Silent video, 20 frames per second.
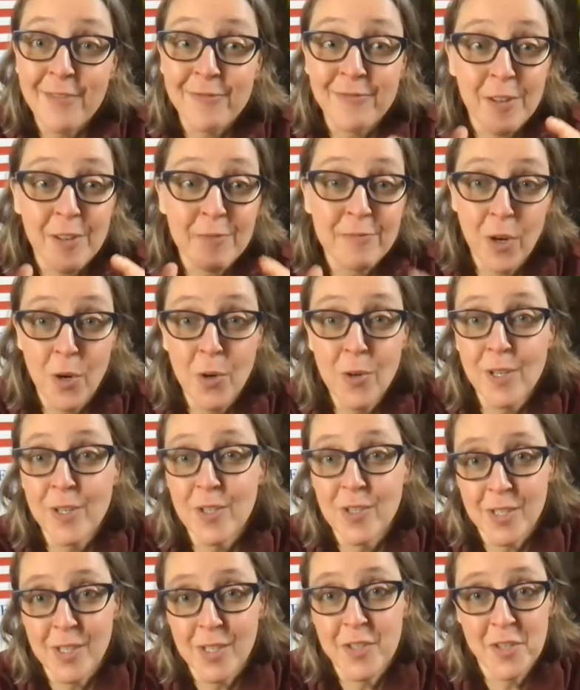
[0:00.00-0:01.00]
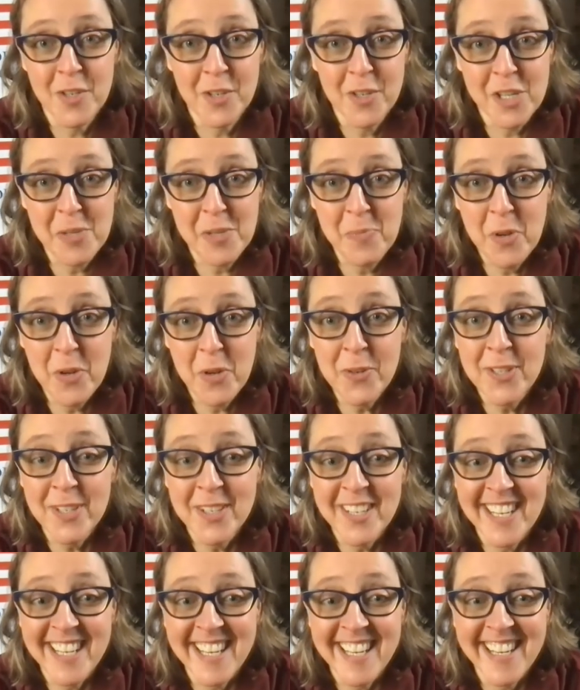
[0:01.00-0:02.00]
for voters in your
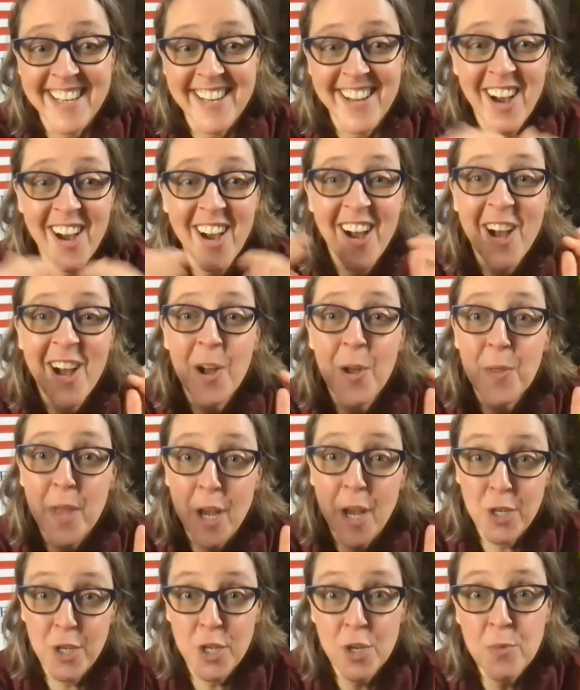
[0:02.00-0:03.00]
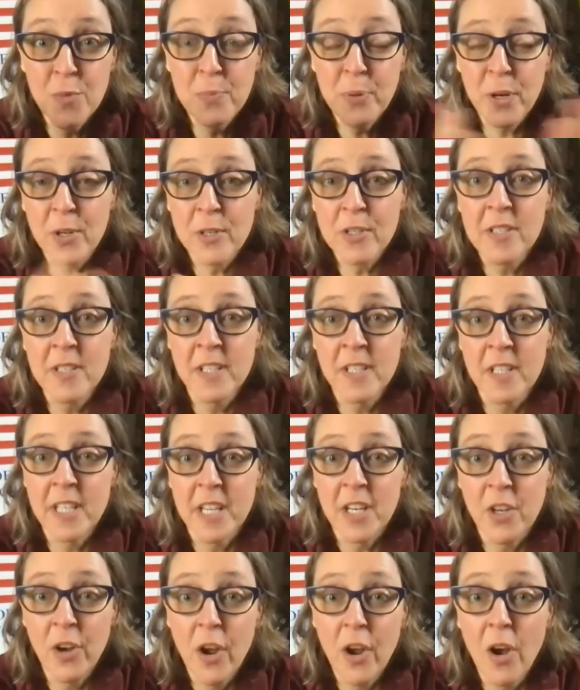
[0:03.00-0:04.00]
community that you
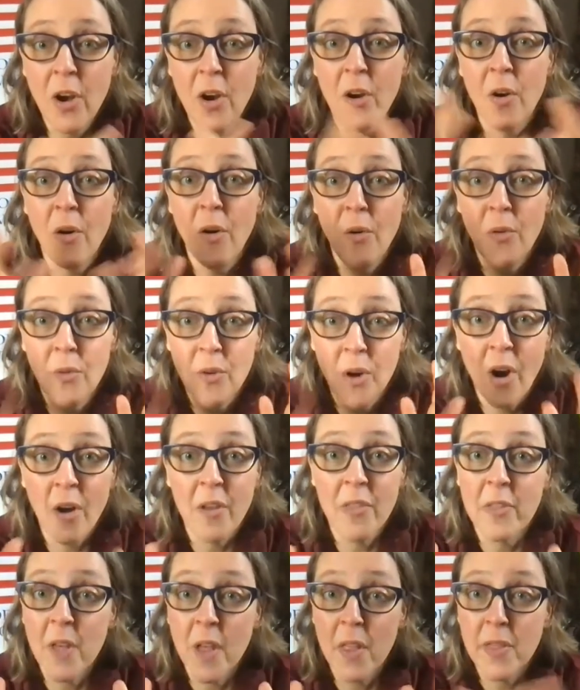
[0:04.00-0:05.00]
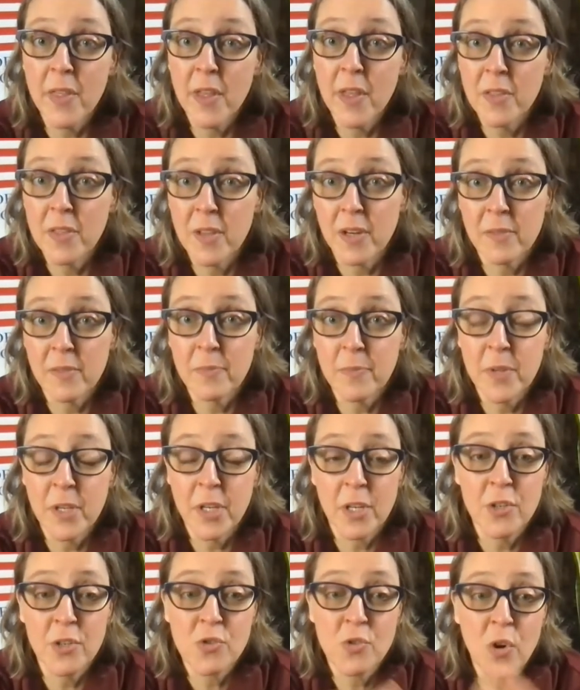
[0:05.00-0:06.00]
personally know the
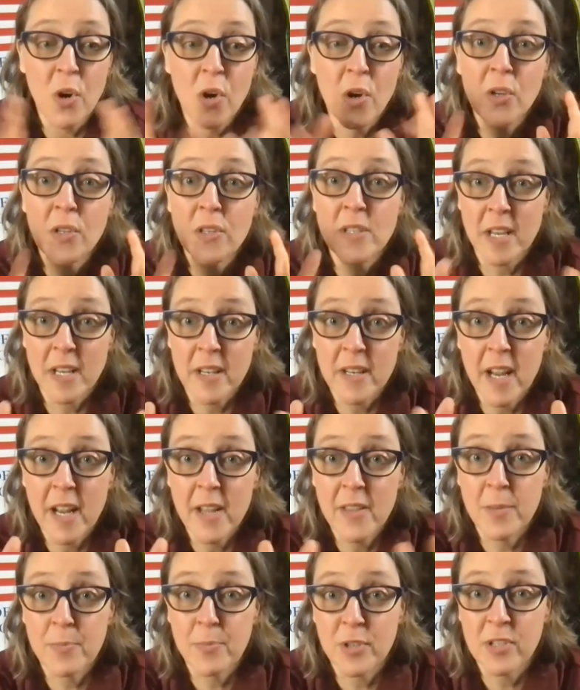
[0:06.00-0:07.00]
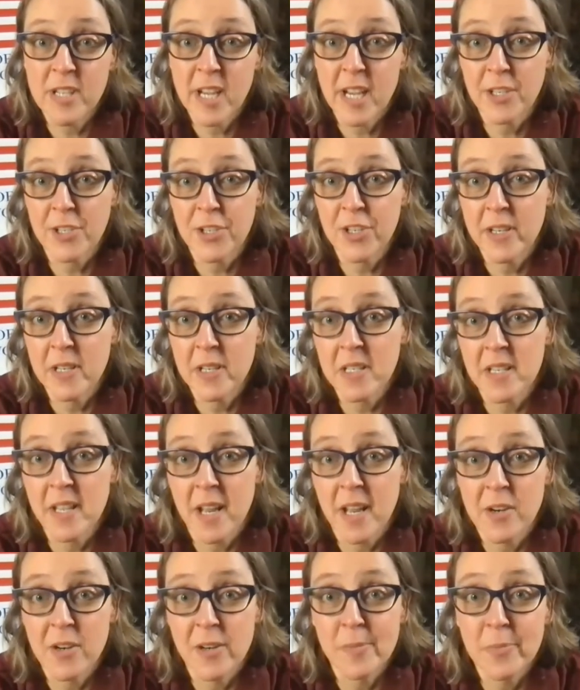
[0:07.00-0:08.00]
controls and the protections
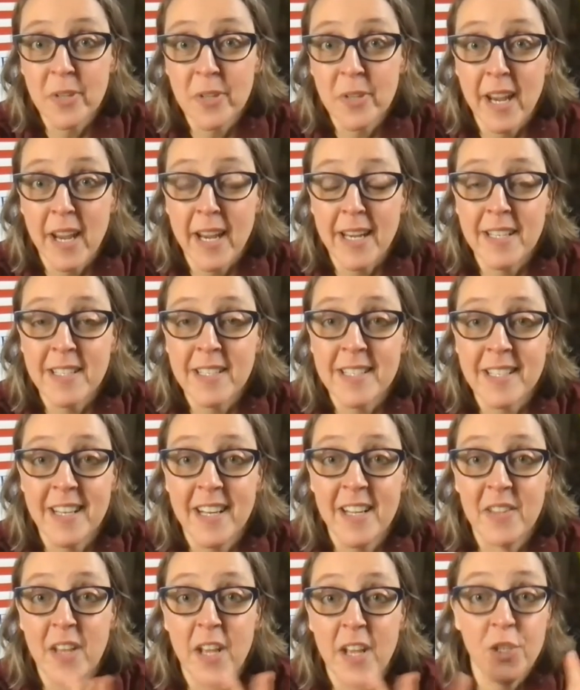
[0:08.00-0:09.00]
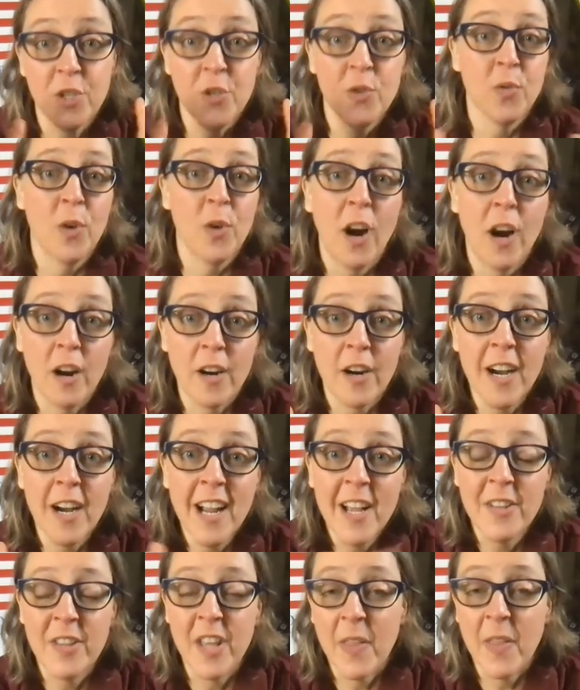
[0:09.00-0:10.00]
that are in place, and
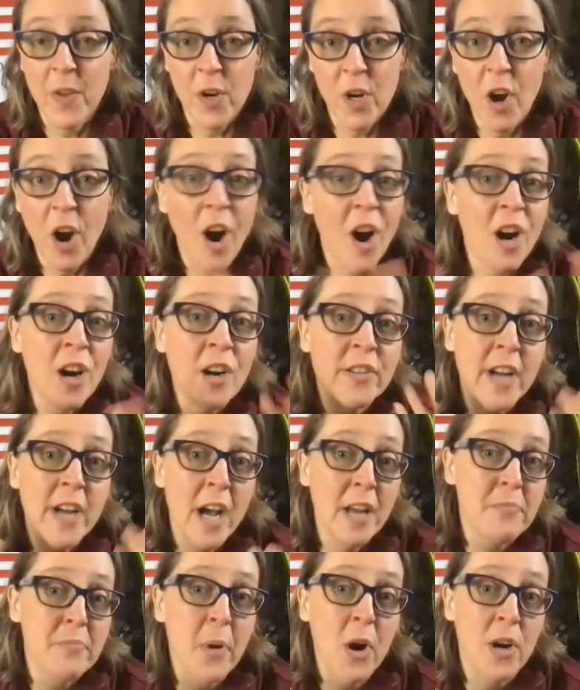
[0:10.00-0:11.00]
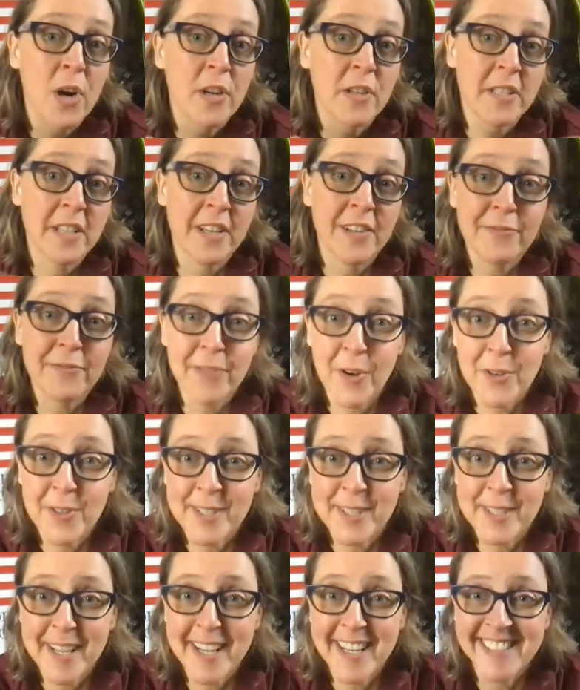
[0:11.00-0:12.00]
that there are nonpartisan
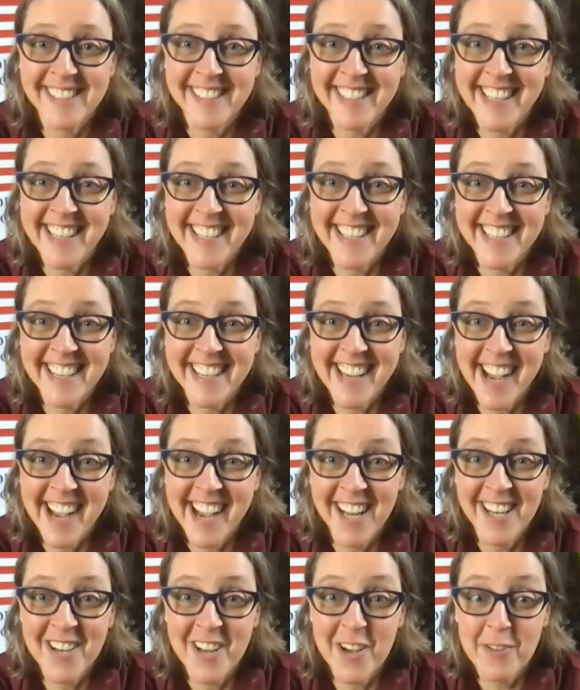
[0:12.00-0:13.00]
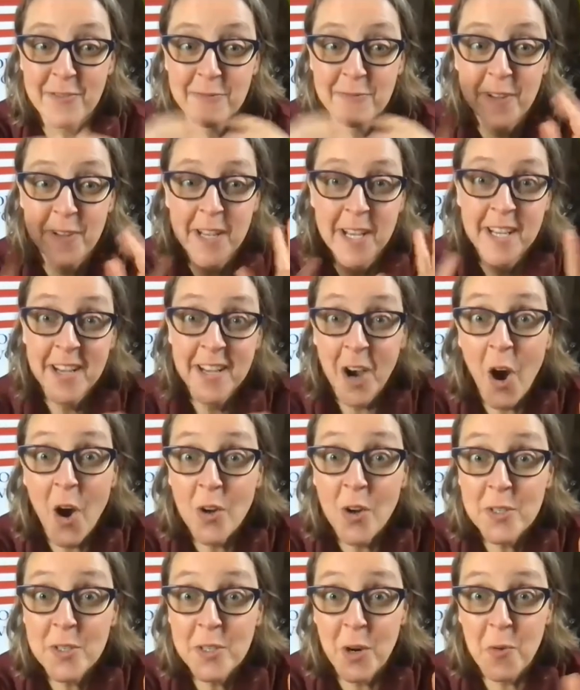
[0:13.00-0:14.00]
folks like League kind of
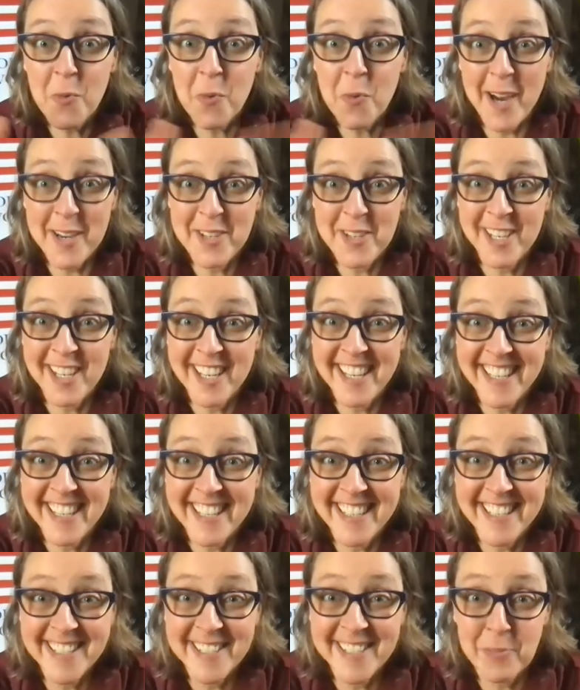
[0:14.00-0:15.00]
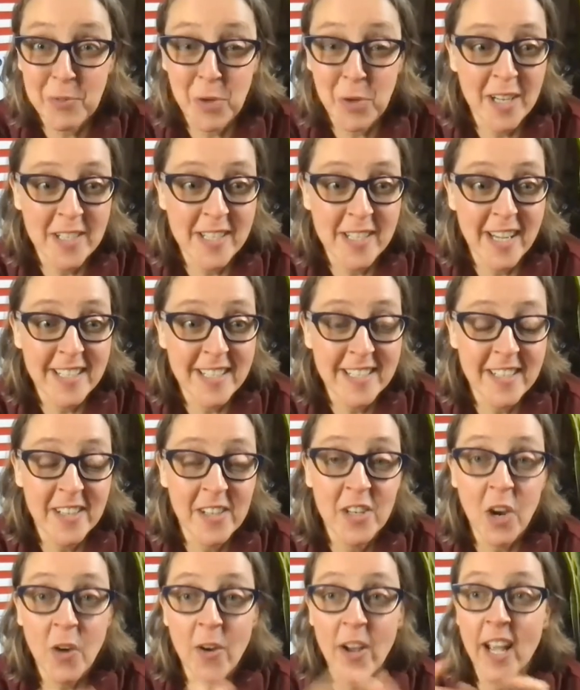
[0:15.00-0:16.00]
also watching the process.
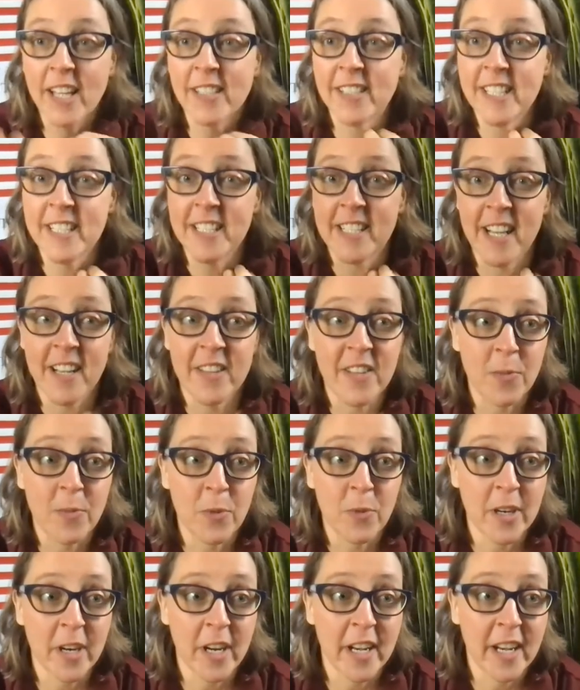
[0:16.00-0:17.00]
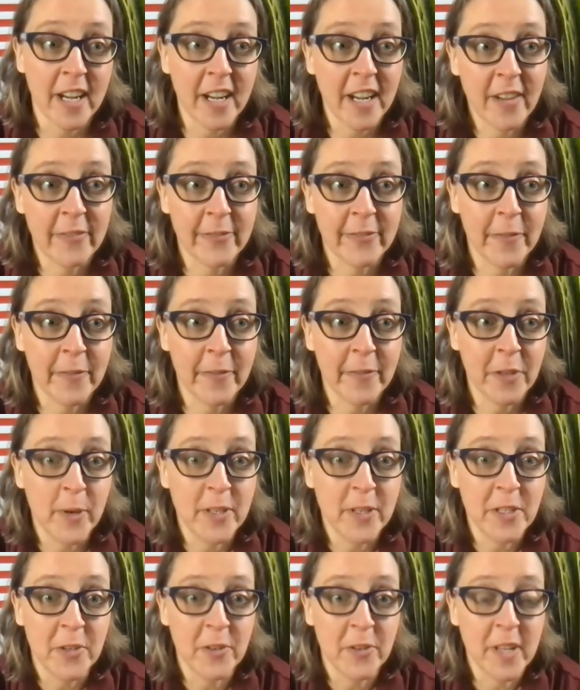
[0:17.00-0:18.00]
Go ahead, Lisa, and then we're gonna, if you
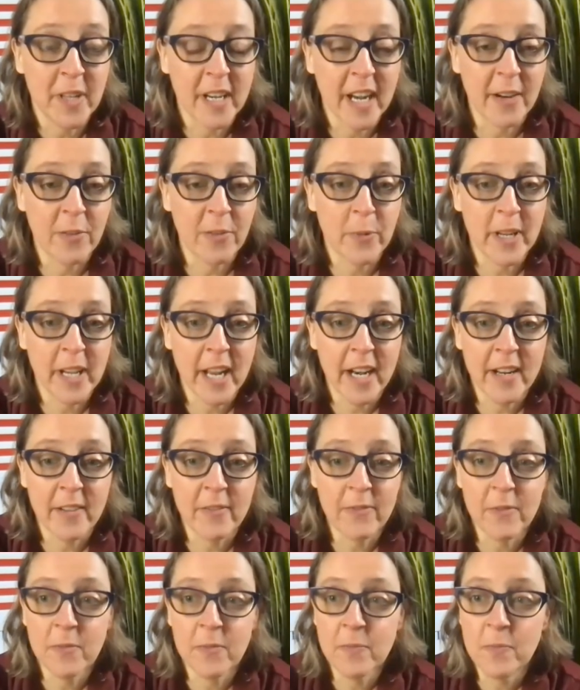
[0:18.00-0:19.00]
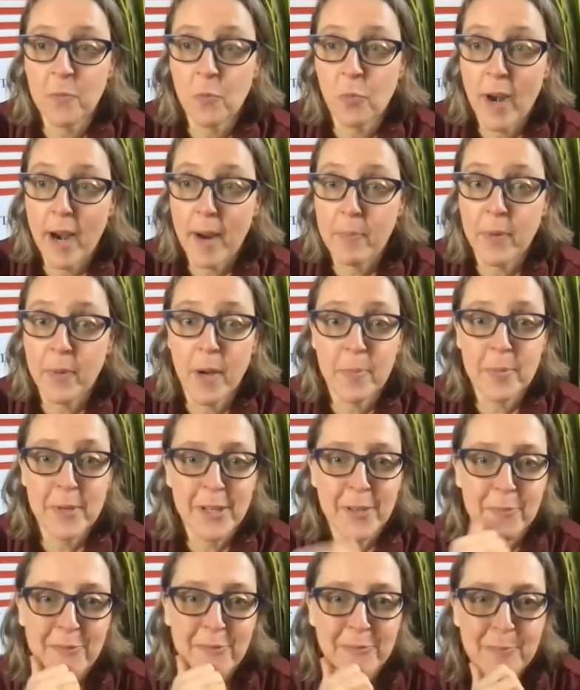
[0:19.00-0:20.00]
want to, and then we gotta wrap up
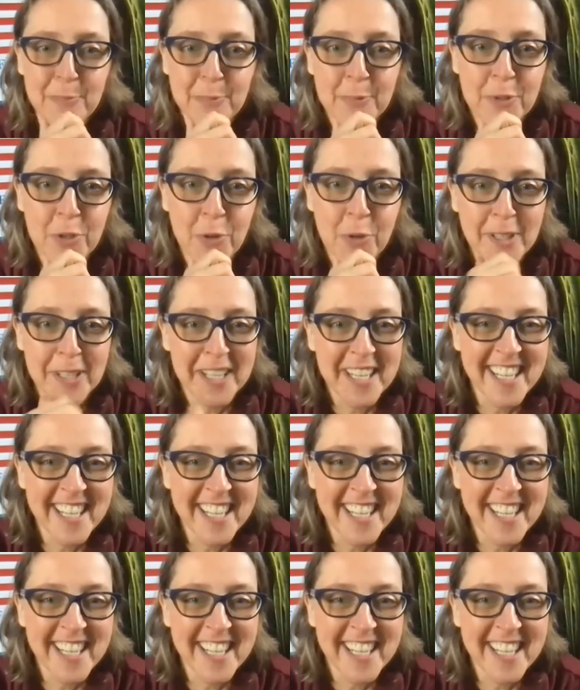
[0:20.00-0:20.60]
here shortly.